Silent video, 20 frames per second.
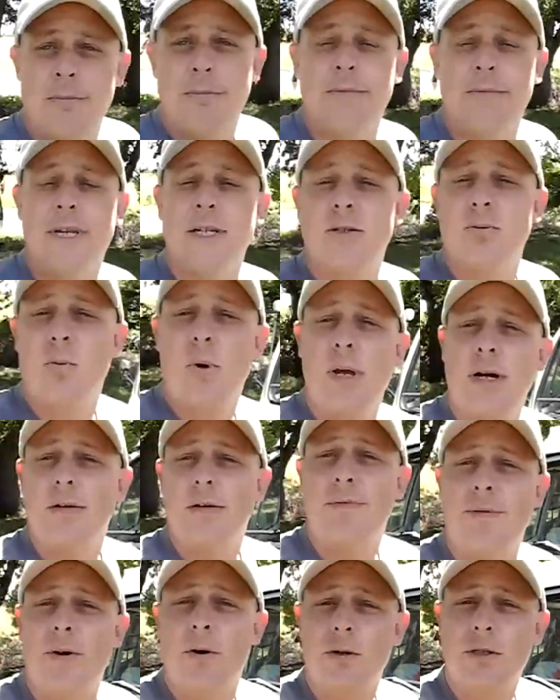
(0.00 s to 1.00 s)
This winter,
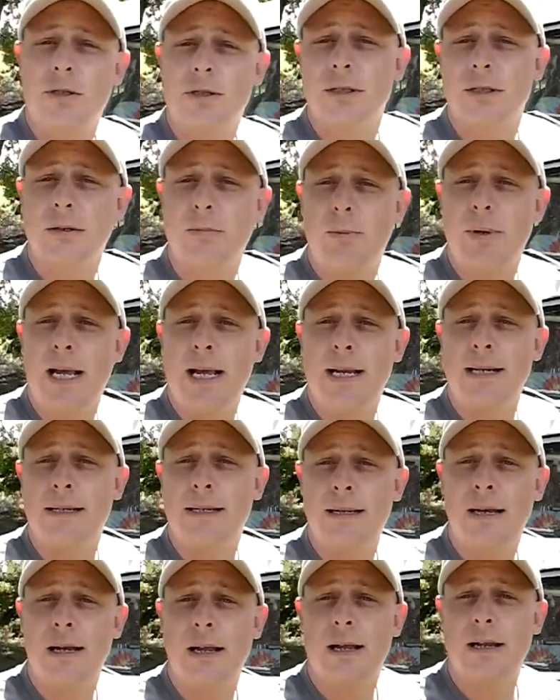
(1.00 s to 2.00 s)
folks, we had
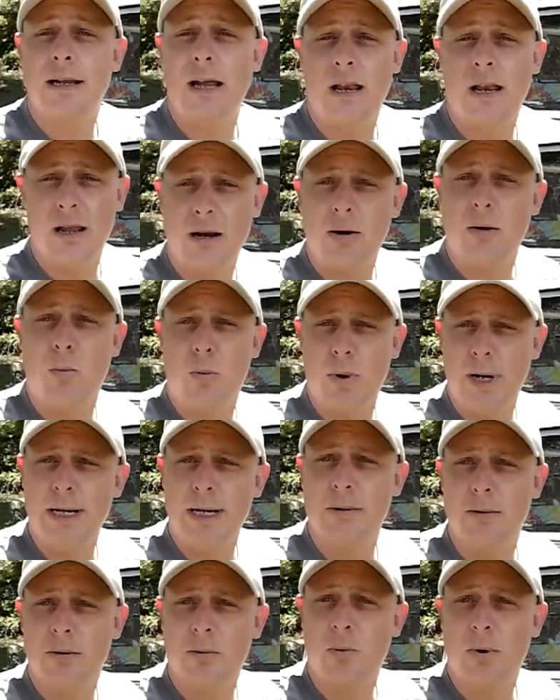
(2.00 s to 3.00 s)
a lot of
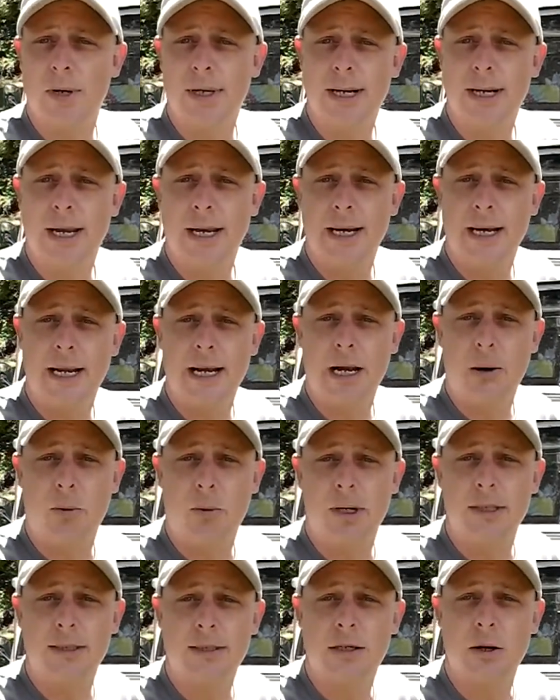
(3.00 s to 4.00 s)
wind one day, and I
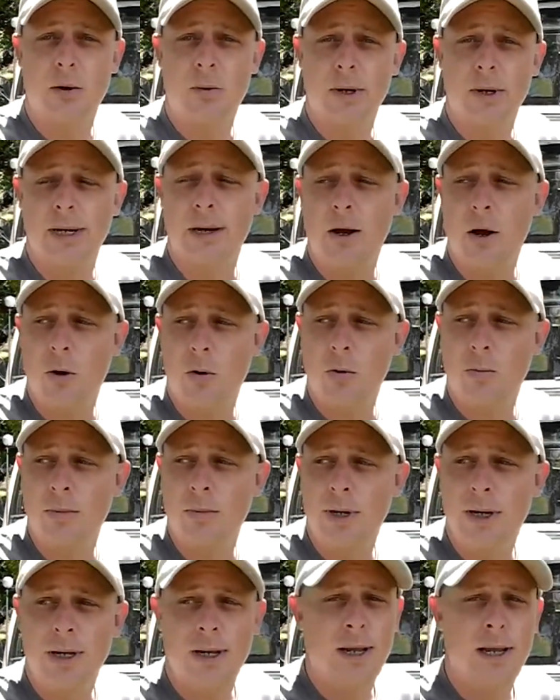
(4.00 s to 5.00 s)
was going home,
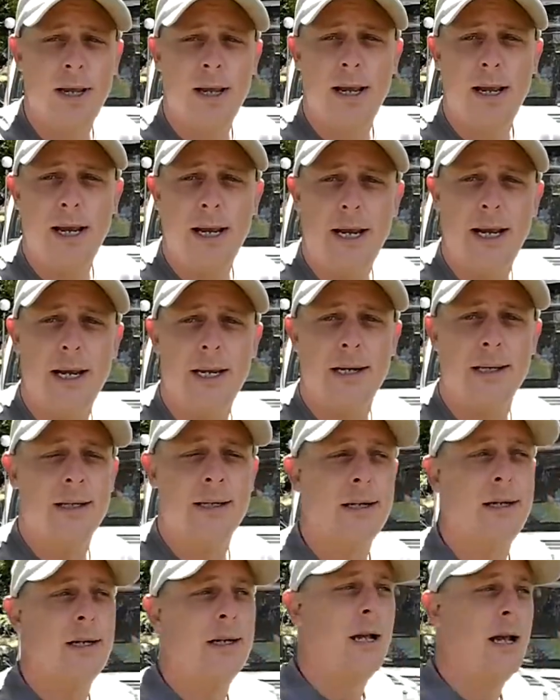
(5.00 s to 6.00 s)
and
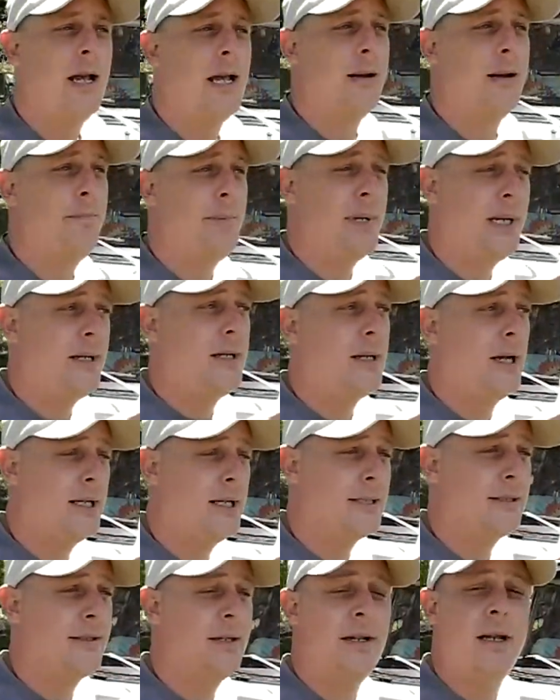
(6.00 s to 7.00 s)
I had a big
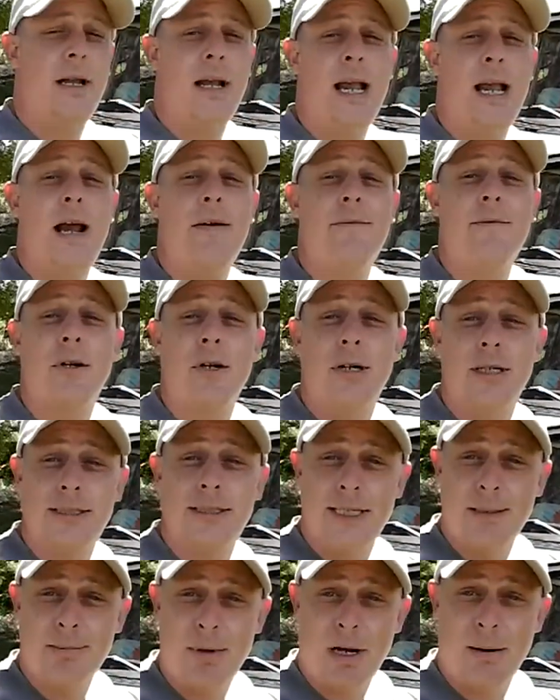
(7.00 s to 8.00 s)
gust after a
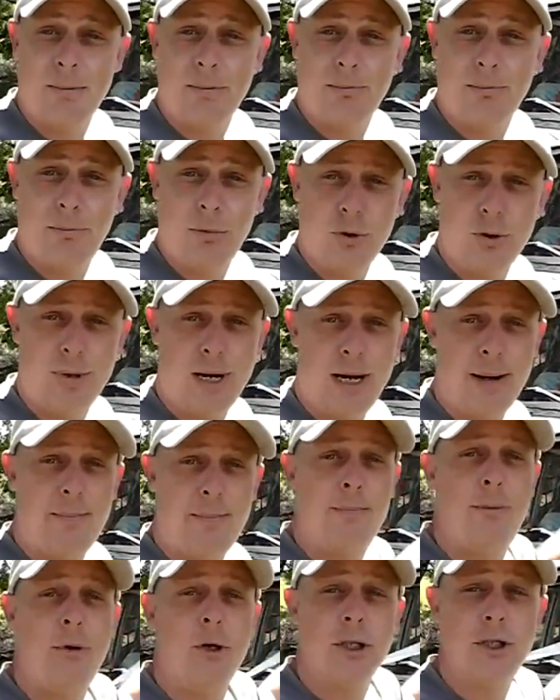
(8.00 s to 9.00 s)
semi blew by,
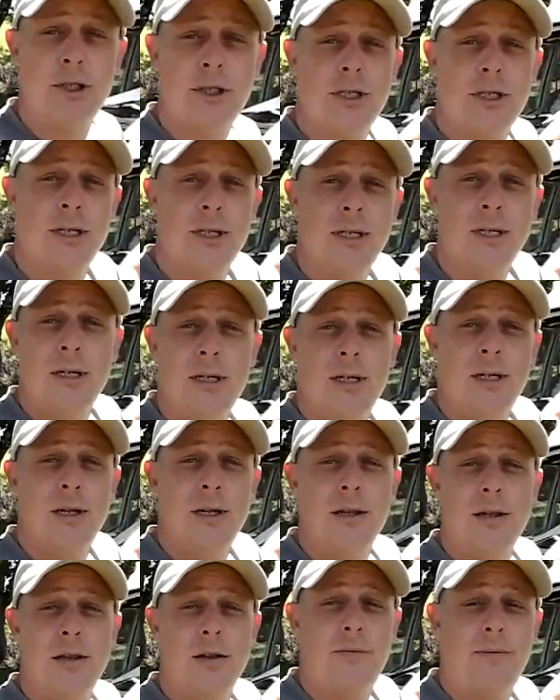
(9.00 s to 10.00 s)
pushed
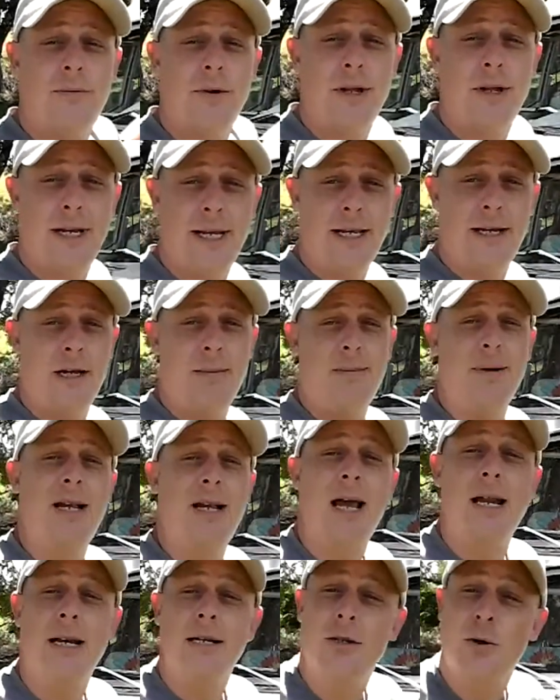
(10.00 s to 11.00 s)
the front end up and
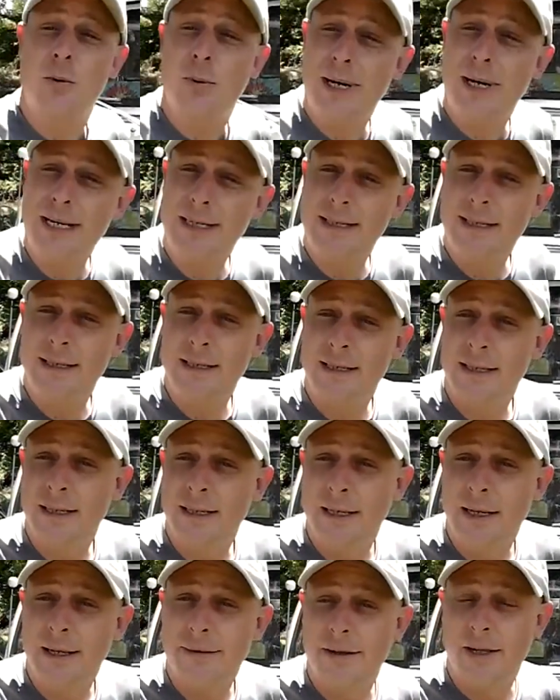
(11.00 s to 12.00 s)
kind of tweaked
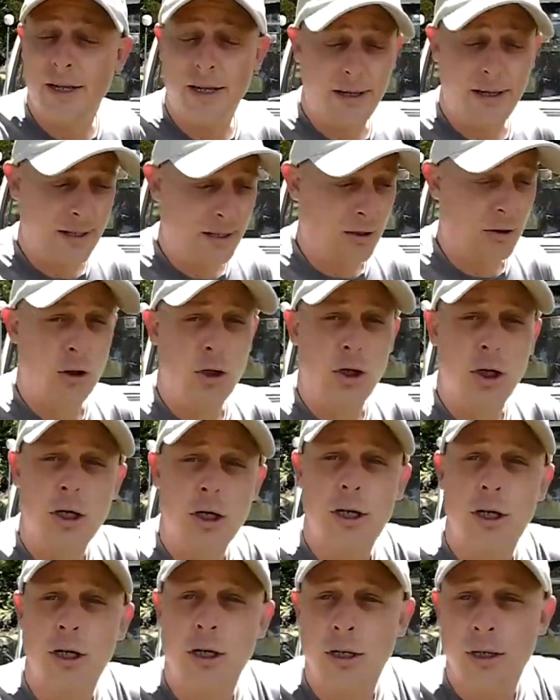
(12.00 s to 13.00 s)
the little
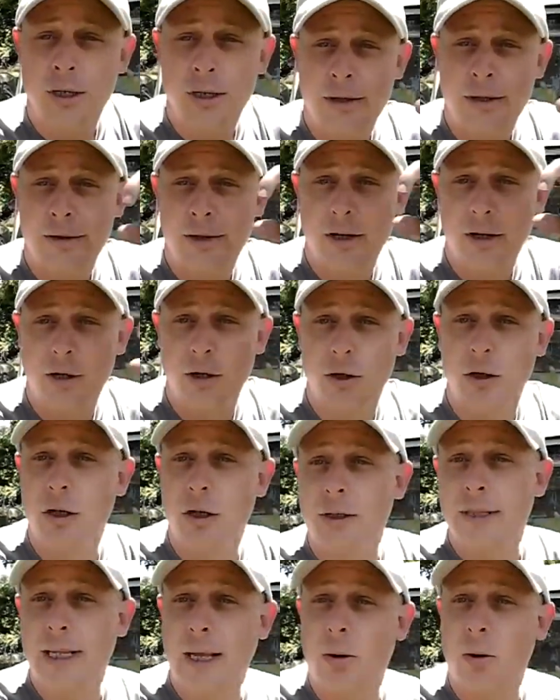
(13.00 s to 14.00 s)
hook
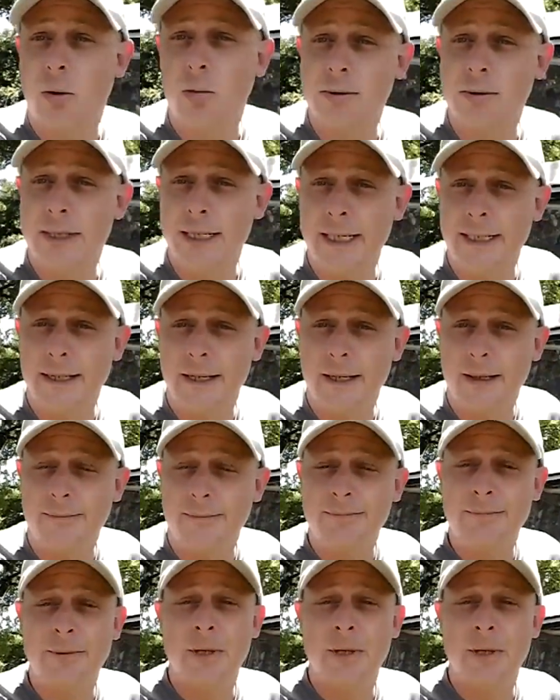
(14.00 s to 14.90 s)
that holds it in there.